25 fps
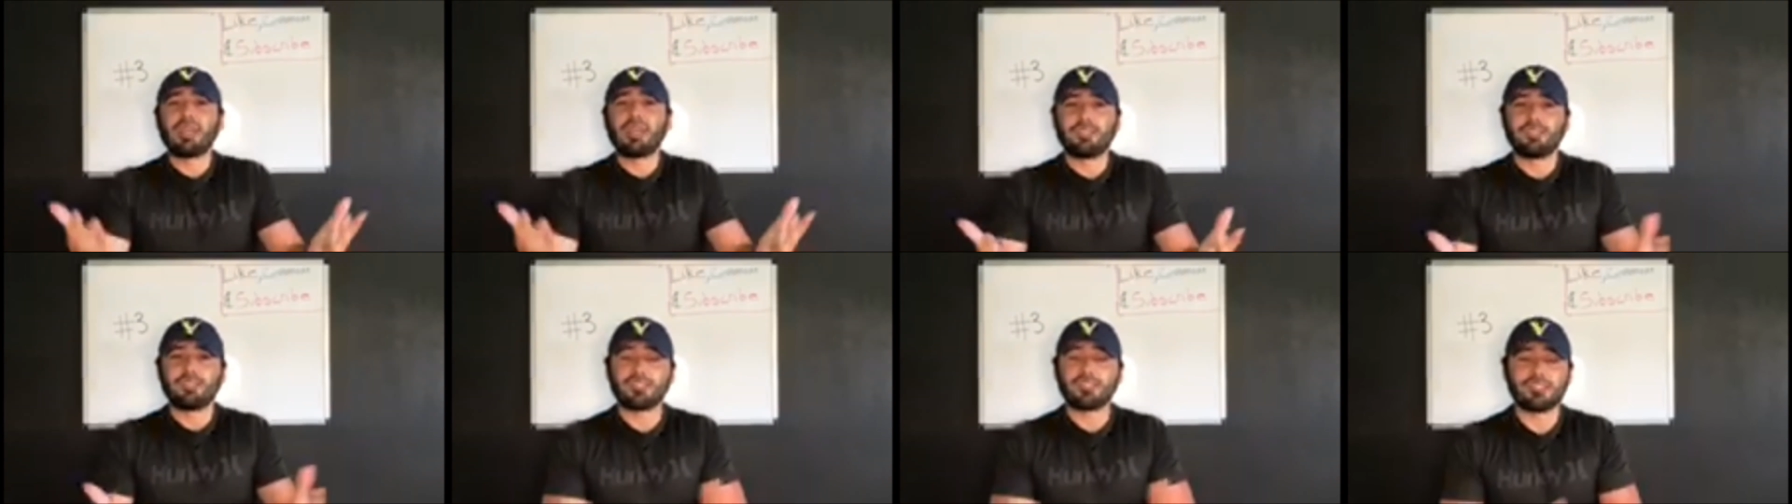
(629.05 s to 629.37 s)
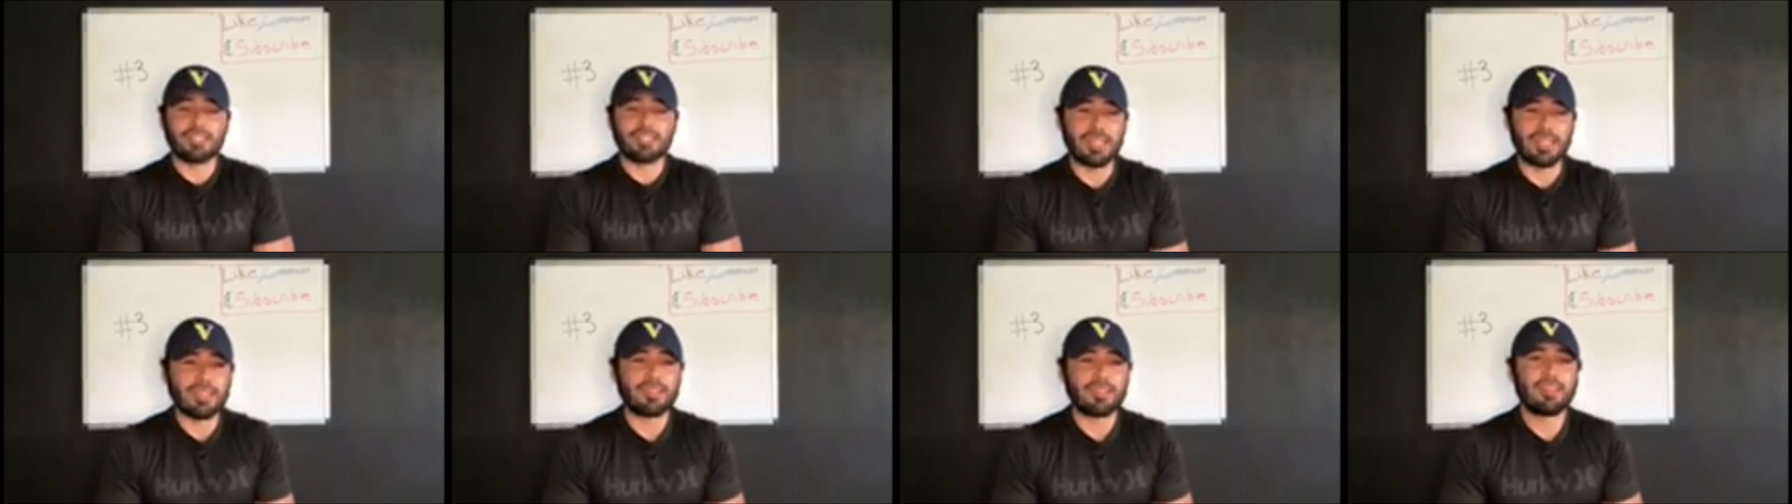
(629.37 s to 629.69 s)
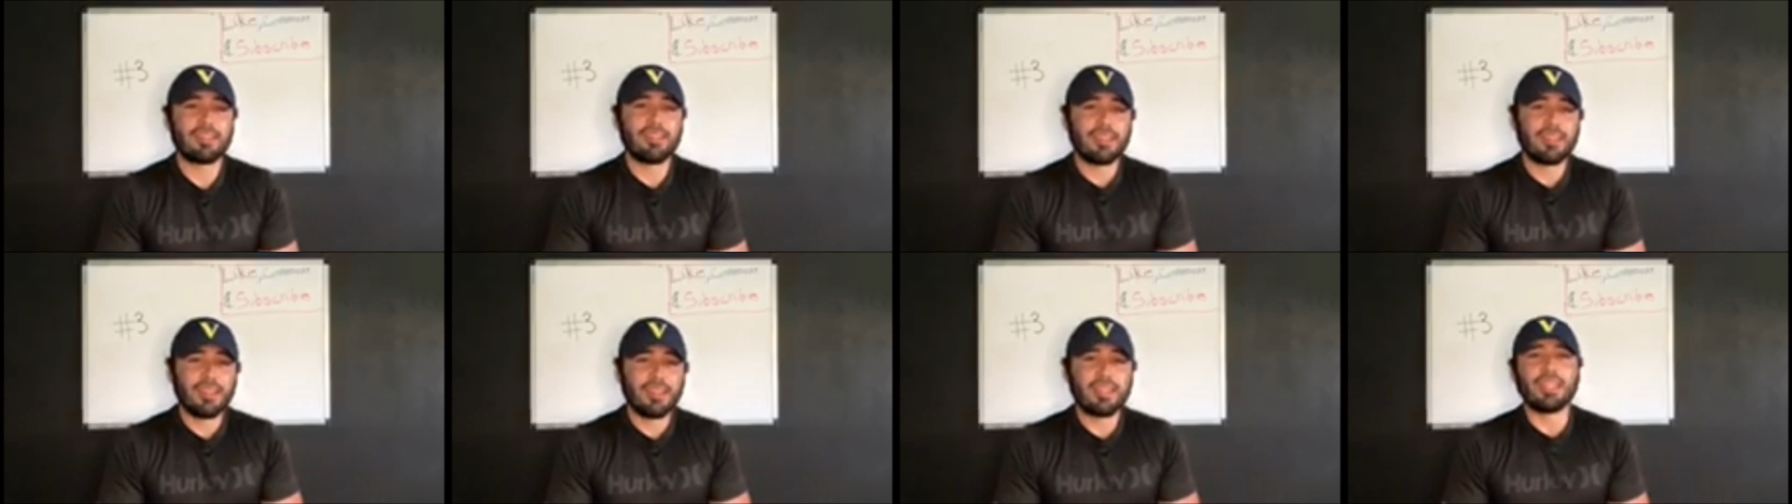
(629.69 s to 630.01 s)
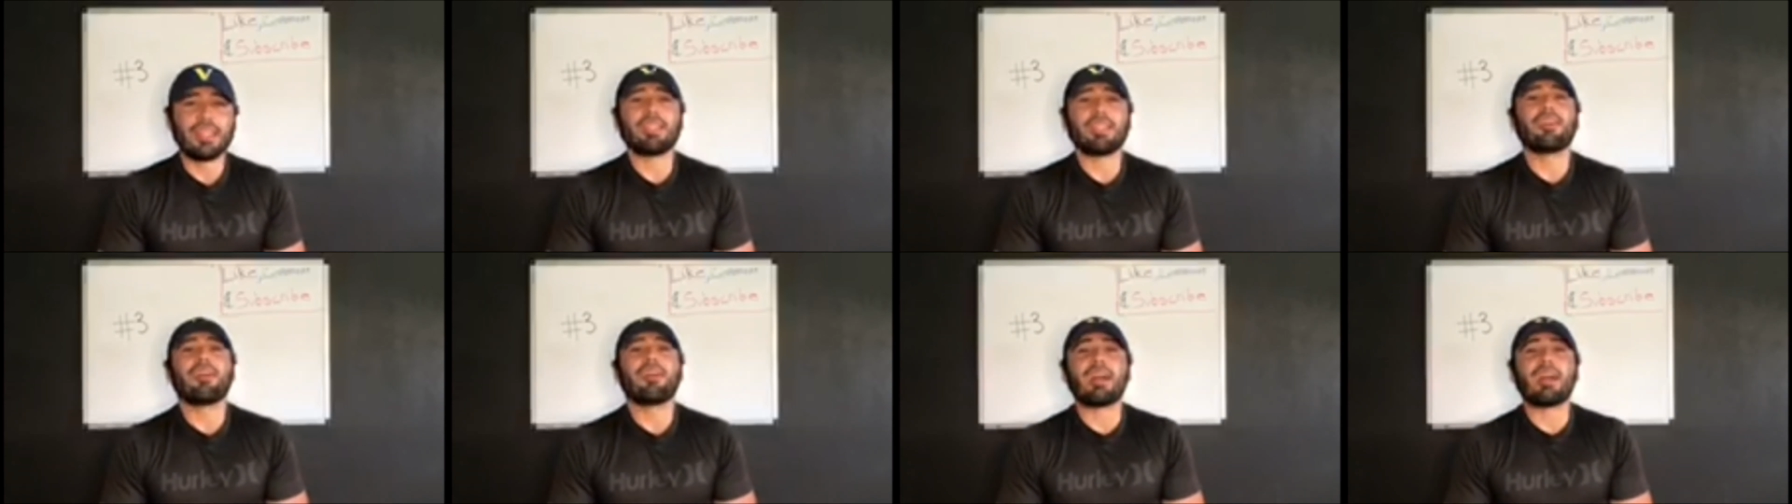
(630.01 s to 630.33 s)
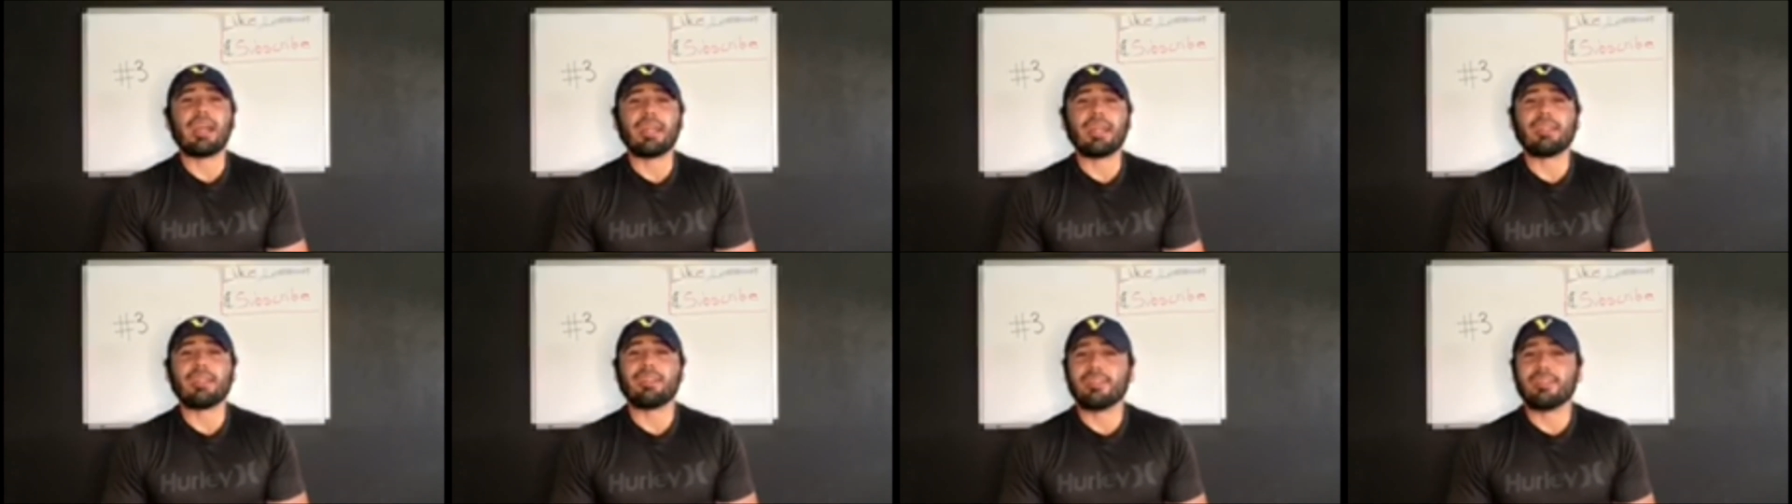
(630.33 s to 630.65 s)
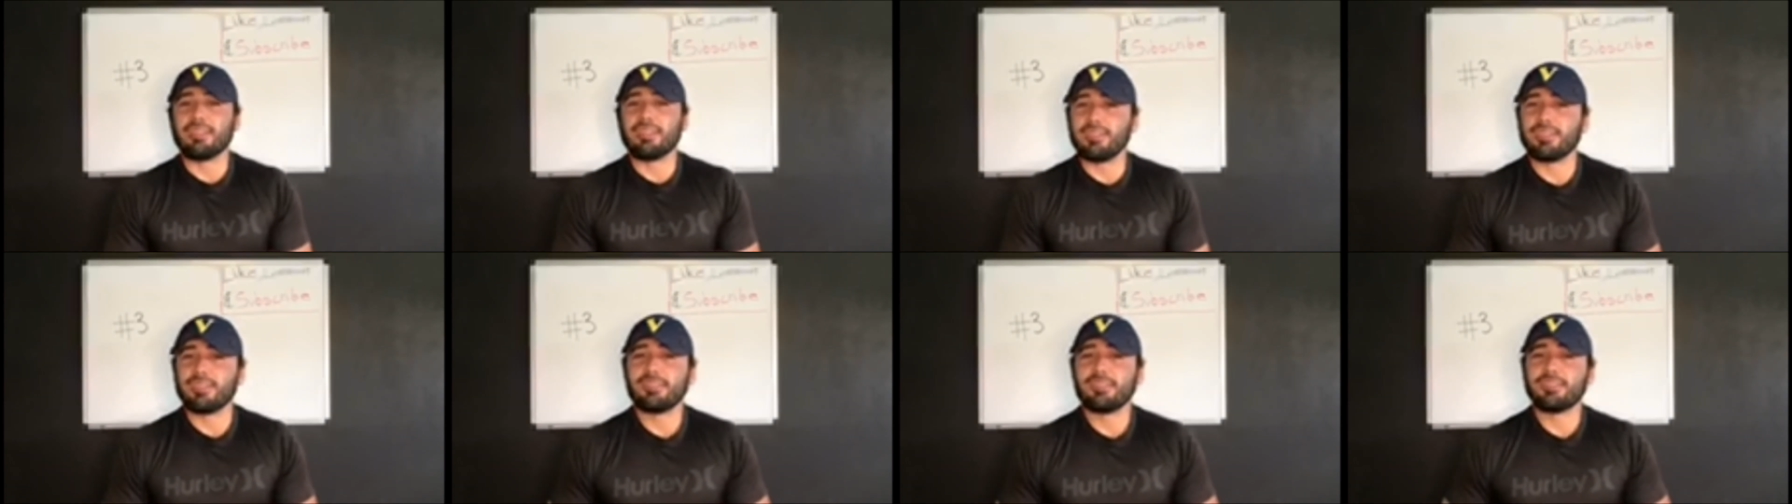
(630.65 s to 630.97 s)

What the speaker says: It's just like, yeah, all right, you know?